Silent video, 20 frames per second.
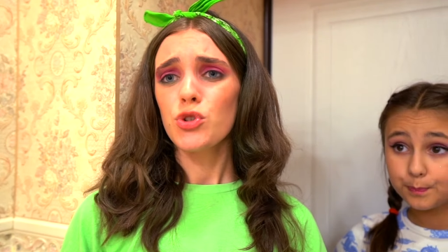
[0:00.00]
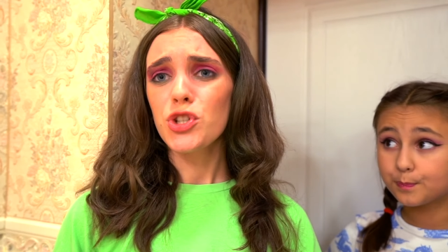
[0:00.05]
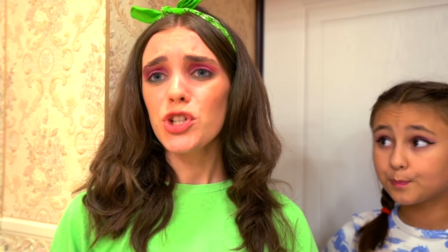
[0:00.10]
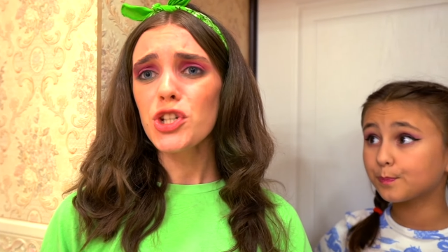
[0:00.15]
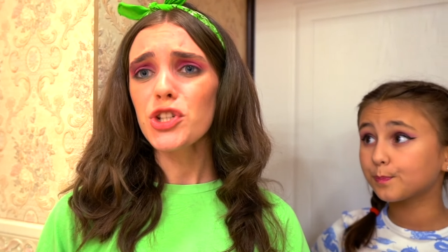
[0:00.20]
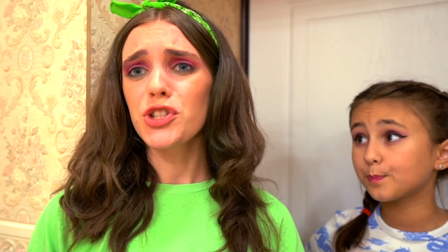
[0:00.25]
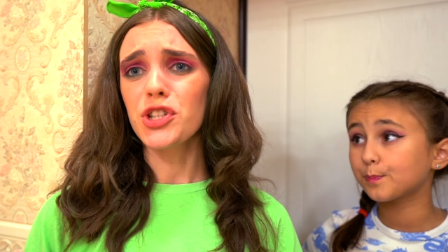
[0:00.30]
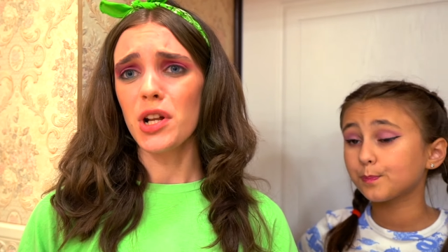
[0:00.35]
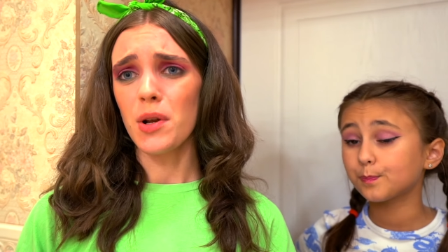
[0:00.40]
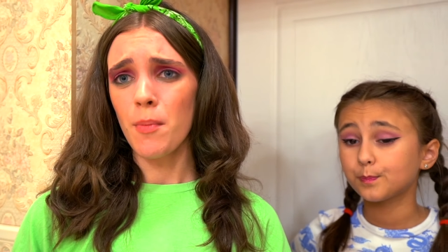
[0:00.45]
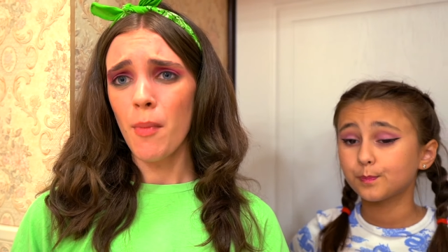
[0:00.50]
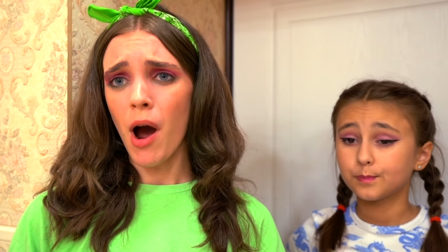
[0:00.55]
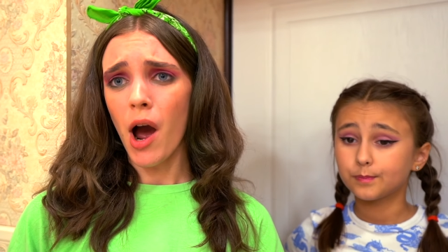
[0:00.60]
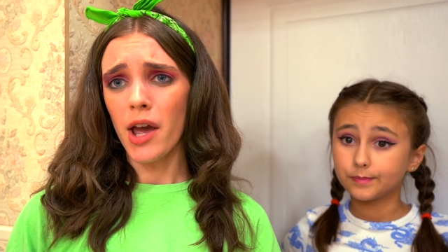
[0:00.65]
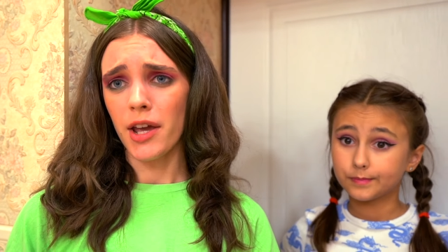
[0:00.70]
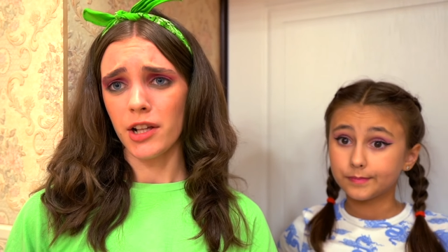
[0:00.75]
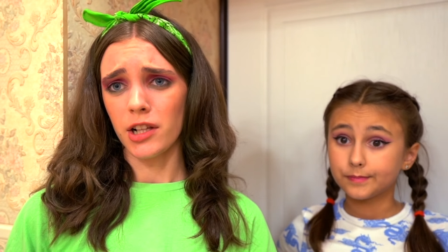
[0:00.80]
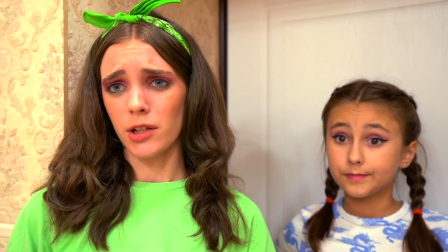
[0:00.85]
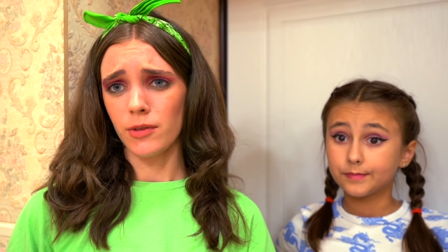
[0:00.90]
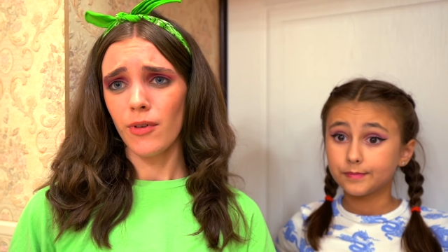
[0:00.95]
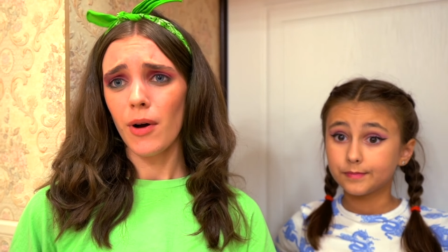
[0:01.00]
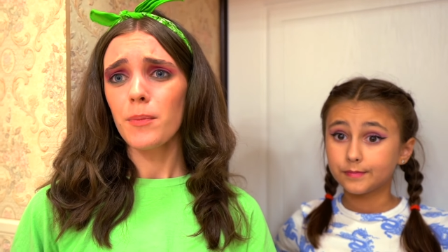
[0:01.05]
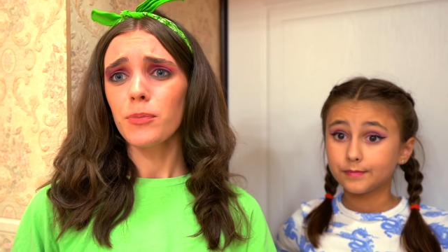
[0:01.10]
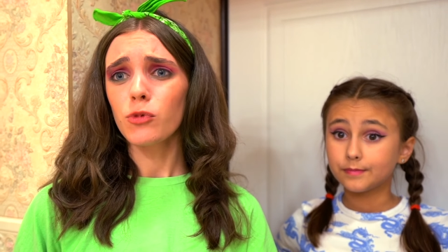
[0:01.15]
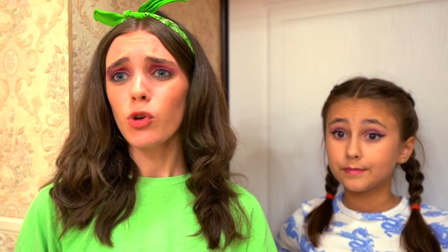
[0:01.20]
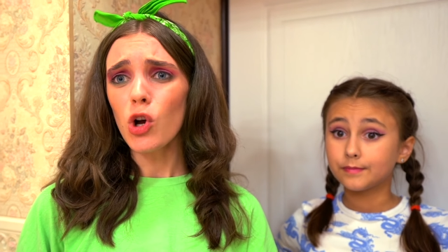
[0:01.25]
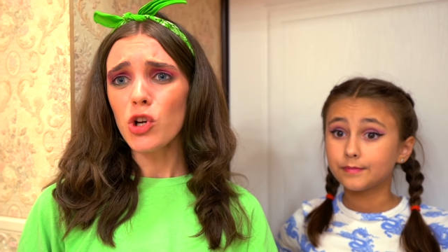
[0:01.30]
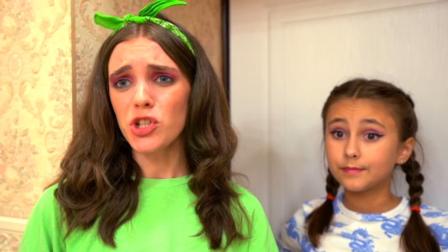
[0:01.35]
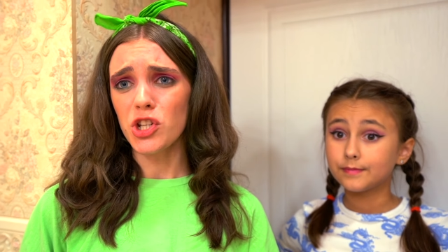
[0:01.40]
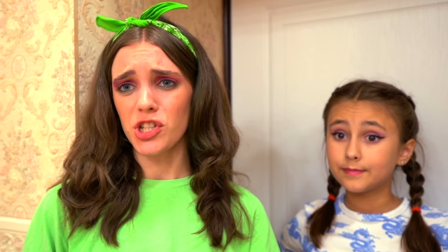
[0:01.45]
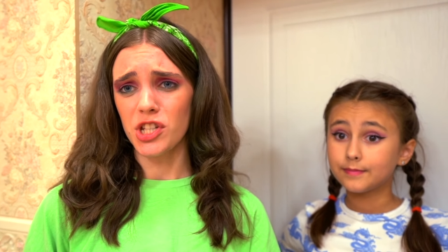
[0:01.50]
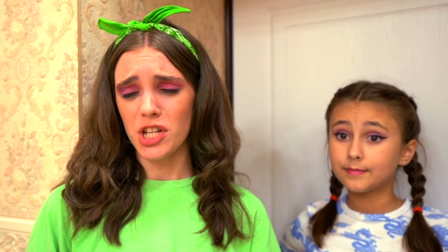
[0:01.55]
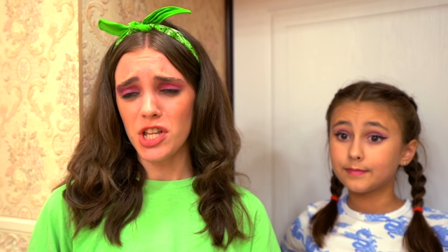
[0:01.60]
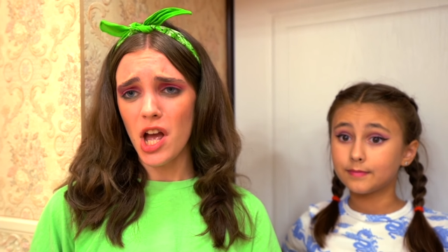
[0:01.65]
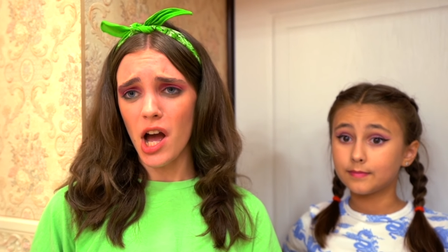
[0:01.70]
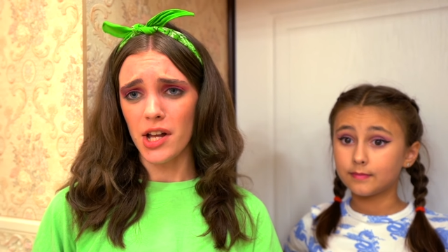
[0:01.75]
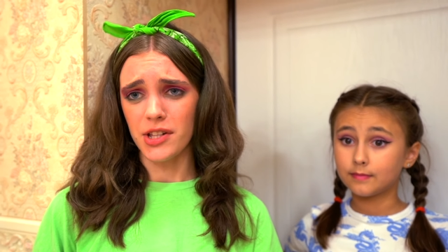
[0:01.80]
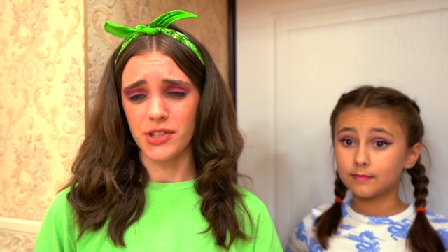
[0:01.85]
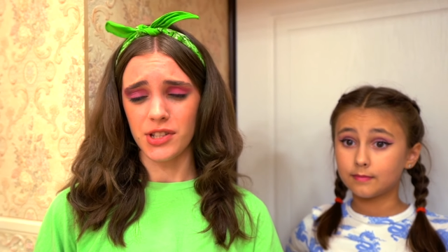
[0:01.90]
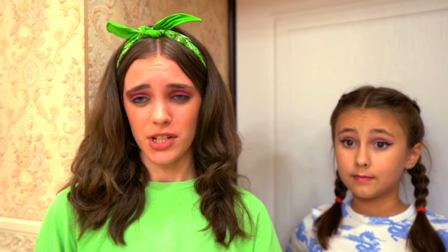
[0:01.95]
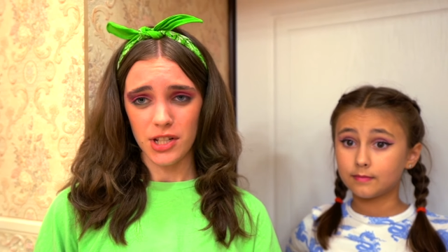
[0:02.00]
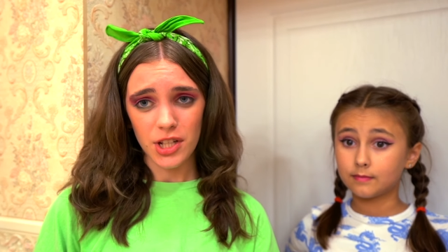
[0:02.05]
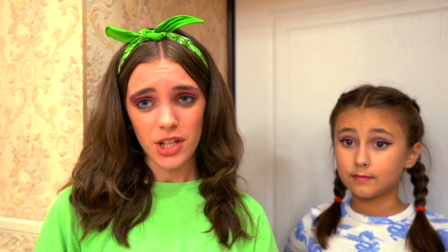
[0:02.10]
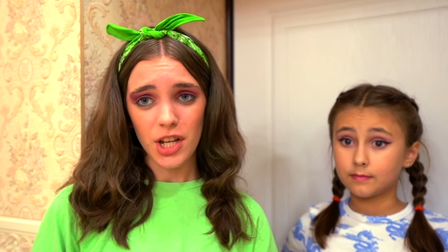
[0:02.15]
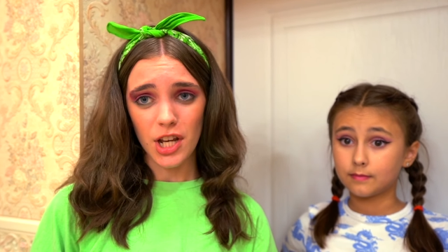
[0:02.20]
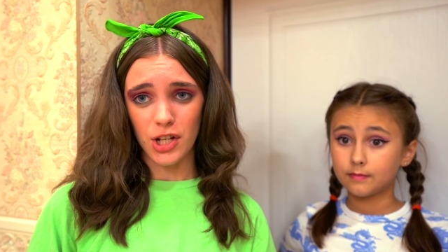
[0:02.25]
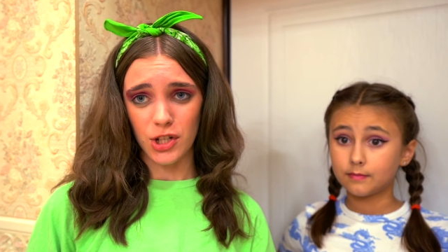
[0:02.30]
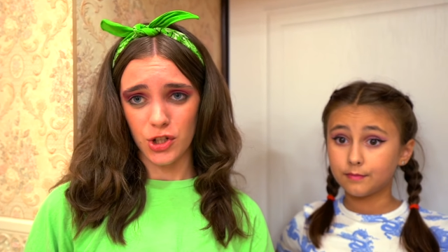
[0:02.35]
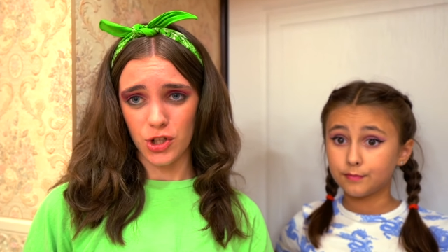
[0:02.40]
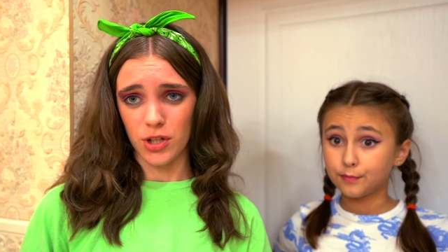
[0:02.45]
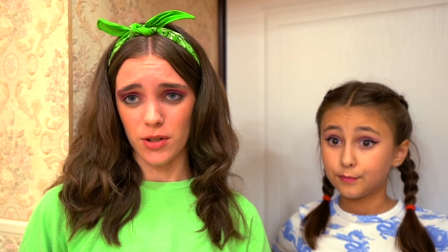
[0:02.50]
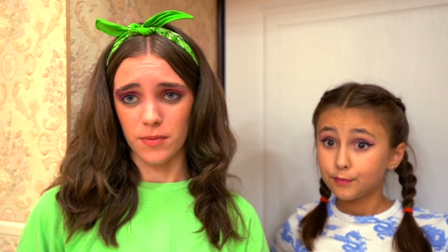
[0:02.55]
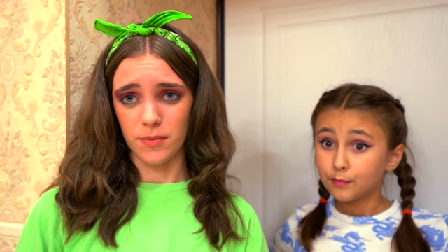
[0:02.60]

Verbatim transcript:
Speaker 1: Teacher Michael, don't you have anything better to